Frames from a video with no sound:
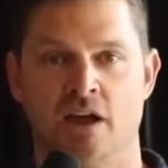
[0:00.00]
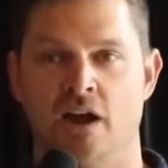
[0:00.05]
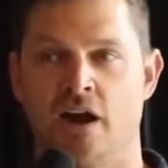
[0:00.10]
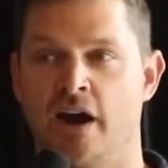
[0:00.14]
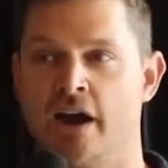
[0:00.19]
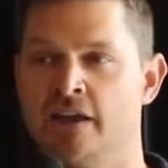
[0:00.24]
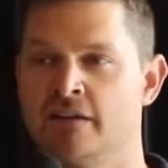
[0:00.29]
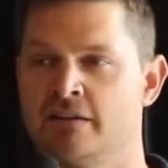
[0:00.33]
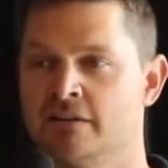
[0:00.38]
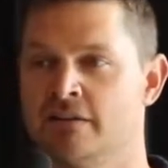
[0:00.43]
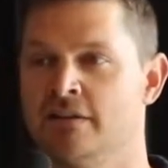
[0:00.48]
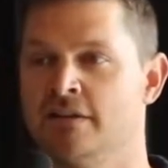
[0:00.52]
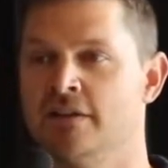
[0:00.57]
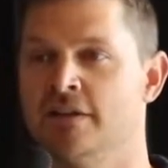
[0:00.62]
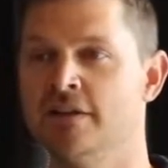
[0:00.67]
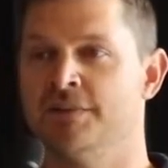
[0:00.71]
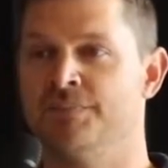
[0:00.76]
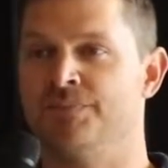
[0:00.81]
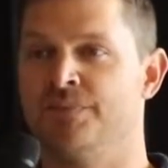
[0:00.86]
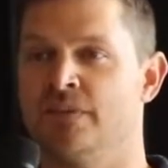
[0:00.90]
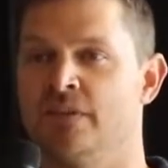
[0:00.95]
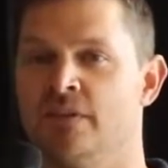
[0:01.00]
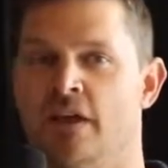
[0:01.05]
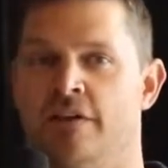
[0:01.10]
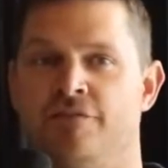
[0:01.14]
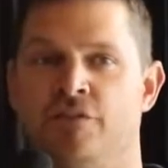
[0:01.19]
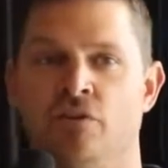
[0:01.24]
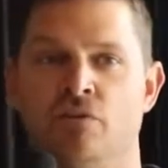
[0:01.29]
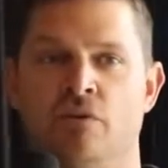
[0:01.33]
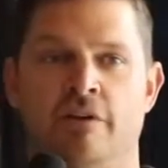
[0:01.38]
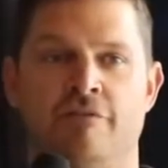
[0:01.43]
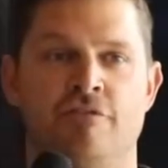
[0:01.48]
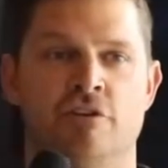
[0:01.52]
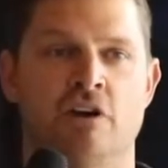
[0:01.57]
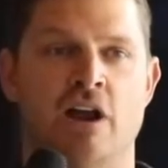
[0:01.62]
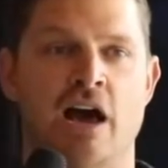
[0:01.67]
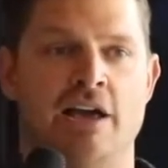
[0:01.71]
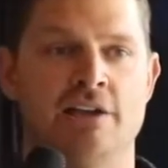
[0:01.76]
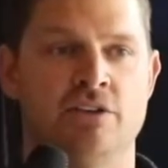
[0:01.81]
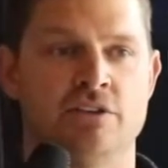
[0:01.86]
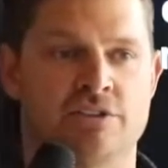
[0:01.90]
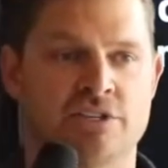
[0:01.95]
All right? If you if you're
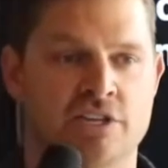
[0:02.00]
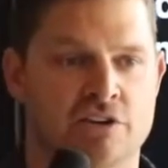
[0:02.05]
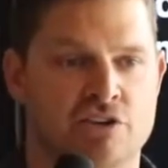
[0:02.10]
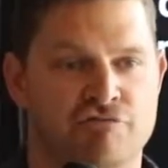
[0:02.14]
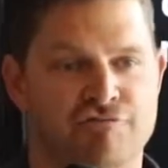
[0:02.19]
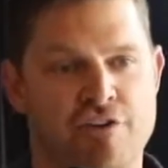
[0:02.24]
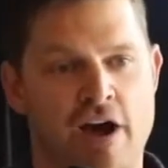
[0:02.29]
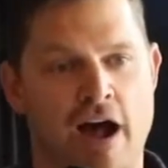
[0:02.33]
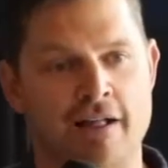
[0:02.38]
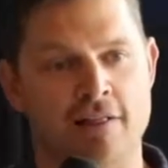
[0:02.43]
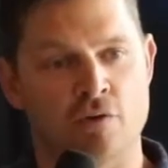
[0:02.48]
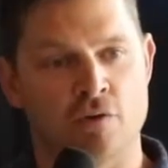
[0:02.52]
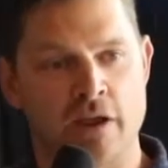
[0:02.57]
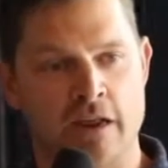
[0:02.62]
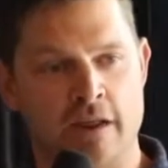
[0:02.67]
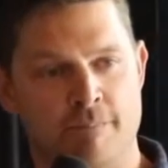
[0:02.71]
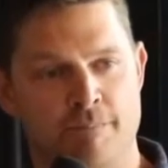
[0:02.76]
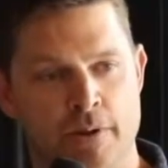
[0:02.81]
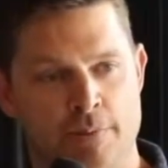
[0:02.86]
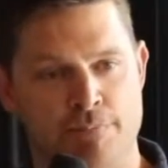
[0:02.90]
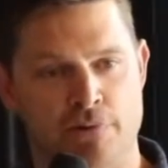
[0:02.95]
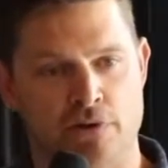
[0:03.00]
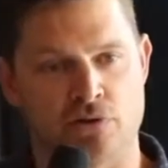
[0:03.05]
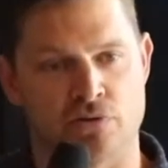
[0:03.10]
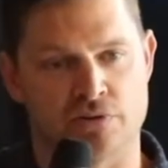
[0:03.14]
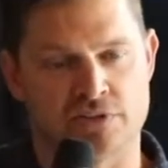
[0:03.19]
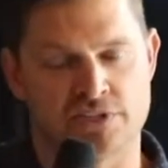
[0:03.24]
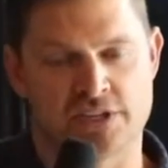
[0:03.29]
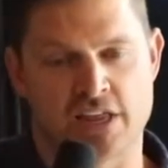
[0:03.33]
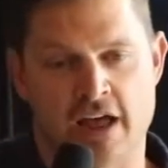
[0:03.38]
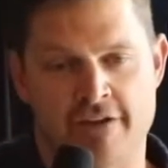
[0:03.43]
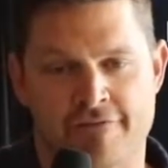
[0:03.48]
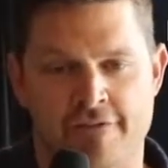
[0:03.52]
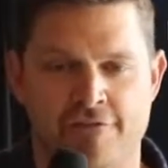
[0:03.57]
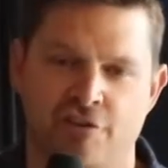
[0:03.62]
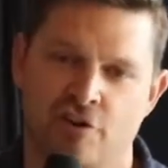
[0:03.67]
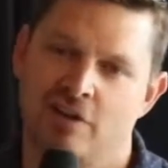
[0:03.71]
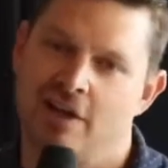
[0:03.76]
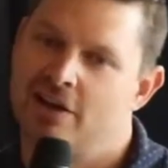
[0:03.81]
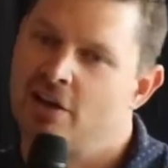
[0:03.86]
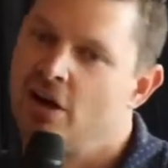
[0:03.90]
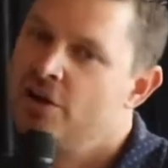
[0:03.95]
not used to following biblical stuff, if
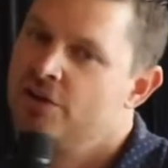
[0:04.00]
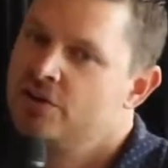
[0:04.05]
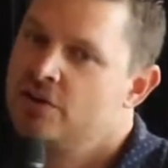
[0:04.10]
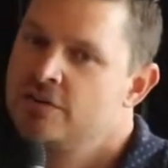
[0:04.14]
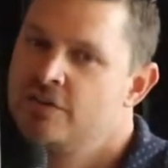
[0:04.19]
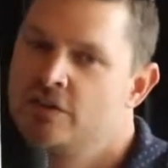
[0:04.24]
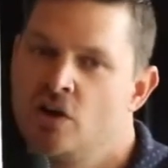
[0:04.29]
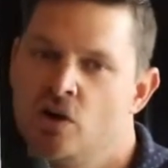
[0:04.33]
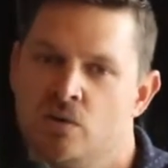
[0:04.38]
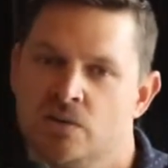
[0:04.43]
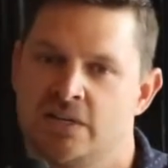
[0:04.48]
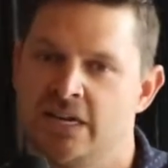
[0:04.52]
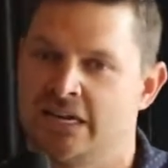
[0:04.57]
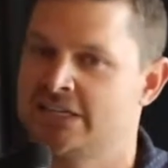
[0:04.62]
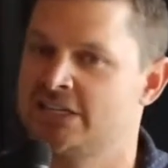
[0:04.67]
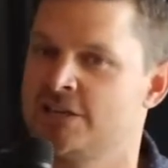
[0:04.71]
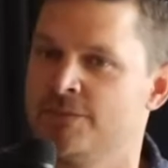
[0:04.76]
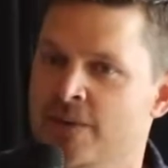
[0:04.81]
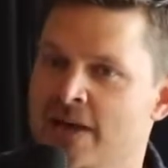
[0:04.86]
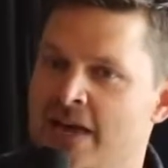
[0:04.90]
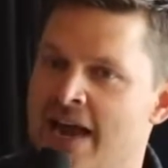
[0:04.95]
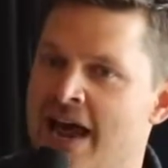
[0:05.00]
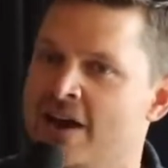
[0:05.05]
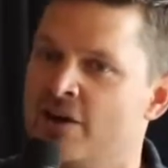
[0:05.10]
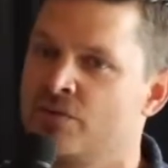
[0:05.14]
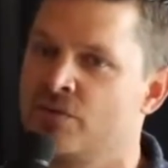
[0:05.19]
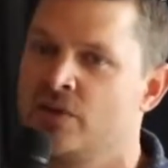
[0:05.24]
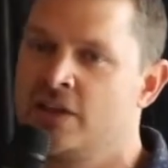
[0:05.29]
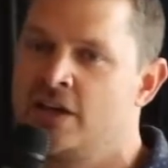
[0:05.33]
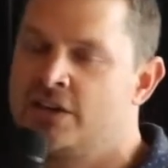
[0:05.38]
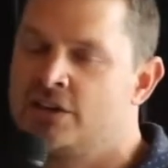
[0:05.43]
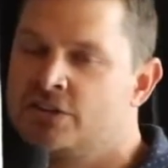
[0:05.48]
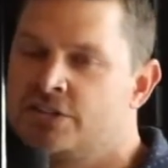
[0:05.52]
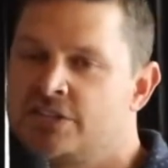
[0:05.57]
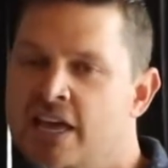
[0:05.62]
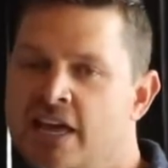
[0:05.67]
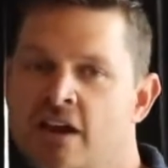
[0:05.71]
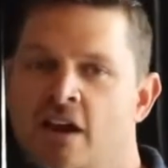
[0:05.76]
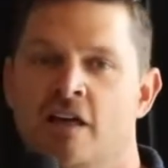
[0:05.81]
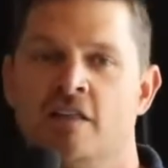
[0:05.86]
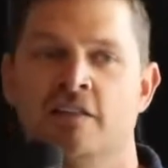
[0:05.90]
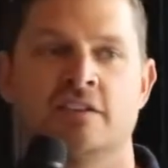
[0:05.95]
you're like, "Oh, you're in the Old Testament, I don't really
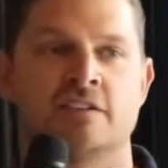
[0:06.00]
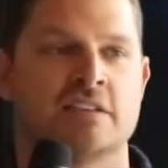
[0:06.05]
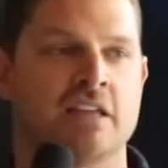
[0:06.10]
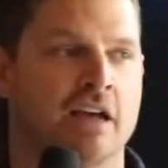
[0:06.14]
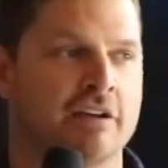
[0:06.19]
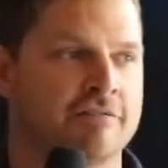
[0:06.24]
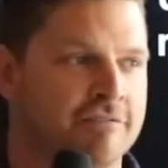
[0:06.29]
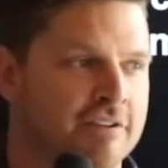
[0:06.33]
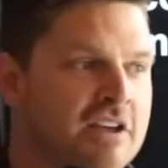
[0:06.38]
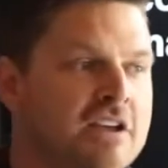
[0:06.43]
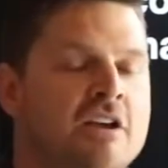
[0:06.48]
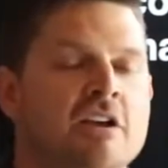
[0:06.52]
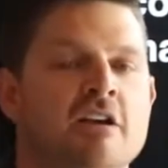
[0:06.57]
understand all this stuff."